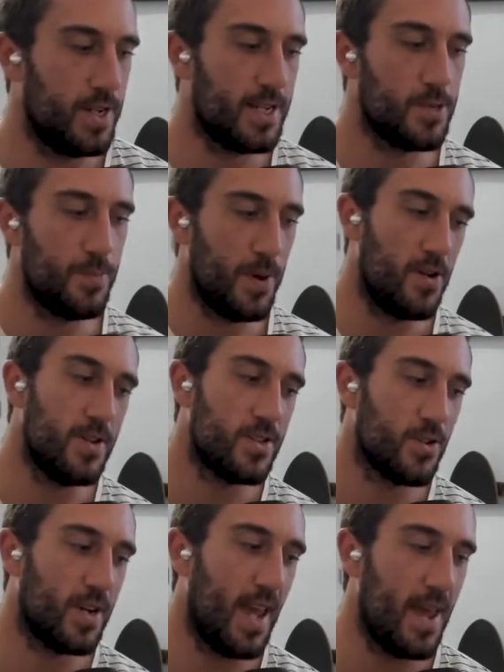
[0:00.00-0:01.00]
an
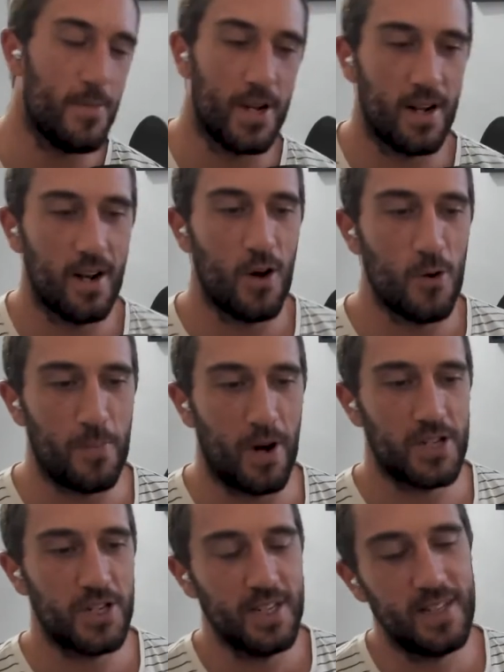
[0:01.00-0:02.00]
experience or game on a low
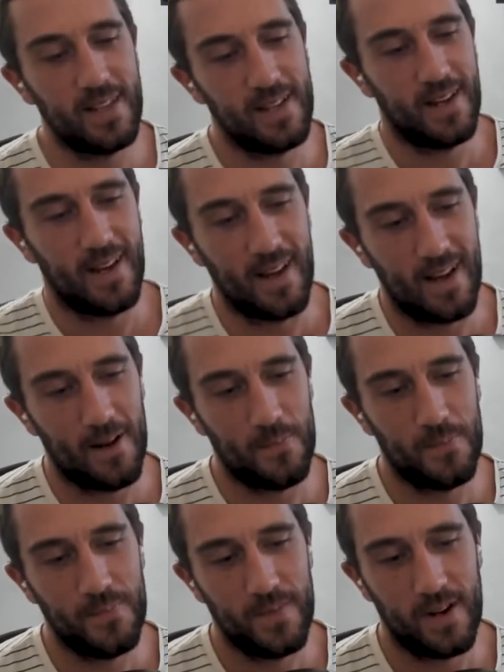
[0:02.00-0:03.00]
budget,
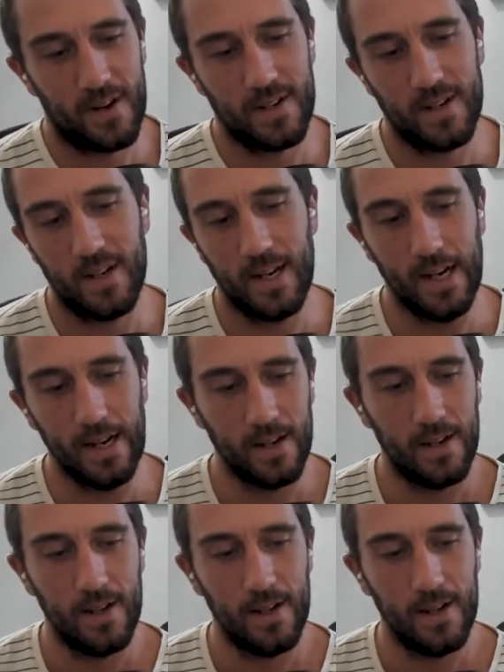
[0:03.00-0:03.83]
are there,